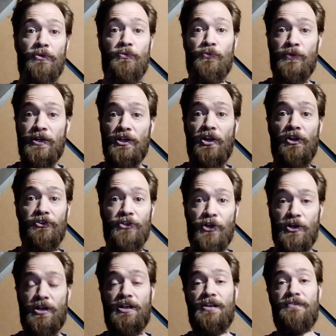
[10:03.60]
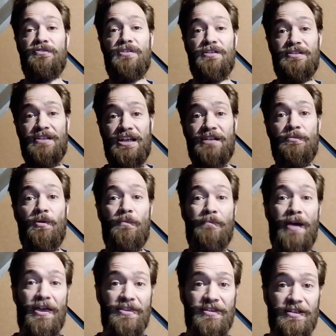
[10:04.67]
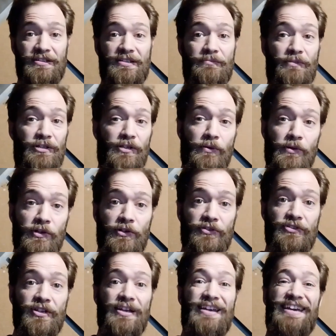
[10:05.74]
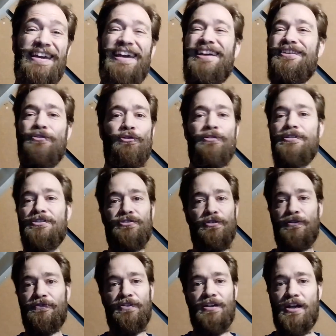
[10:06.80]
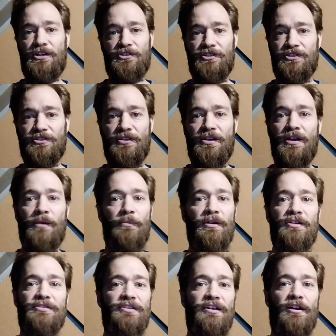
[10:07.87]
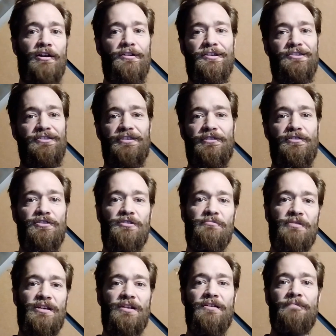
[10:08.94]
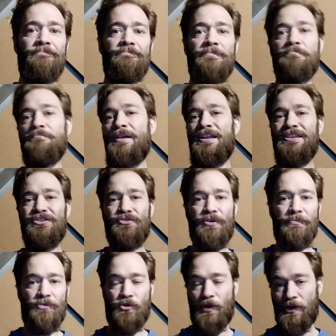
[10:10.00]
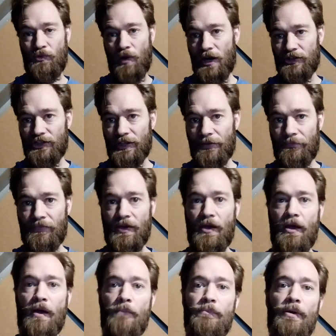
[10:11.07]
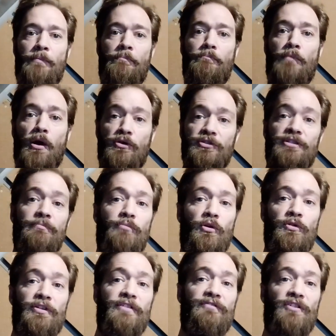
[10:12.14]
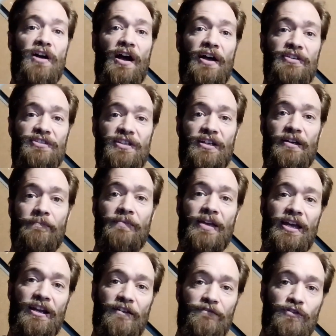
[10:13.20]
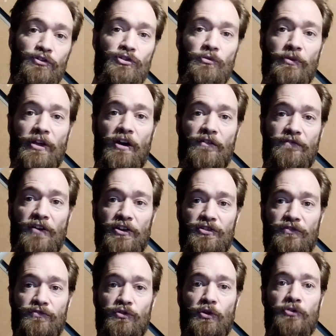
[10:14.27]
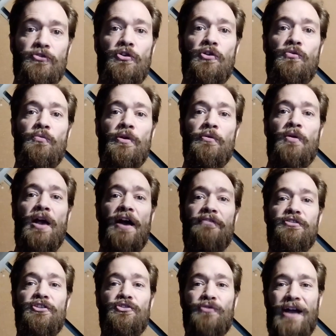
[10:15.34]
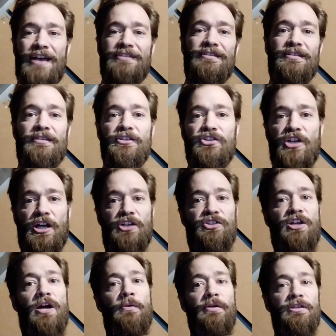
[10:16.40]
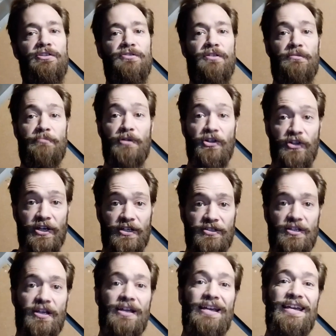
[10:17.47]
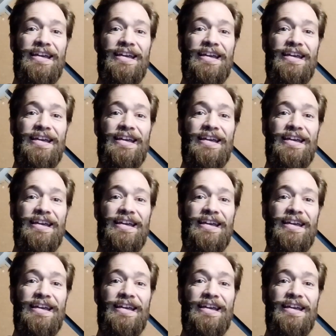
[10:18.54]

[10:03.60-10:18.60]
with real alternative sustainable methods and materials ignore these certifications because they are considered to be mainstream greenwashing. But most importantly for us, in a future without fossil fuels, we will have to drastically change how we construct buildings.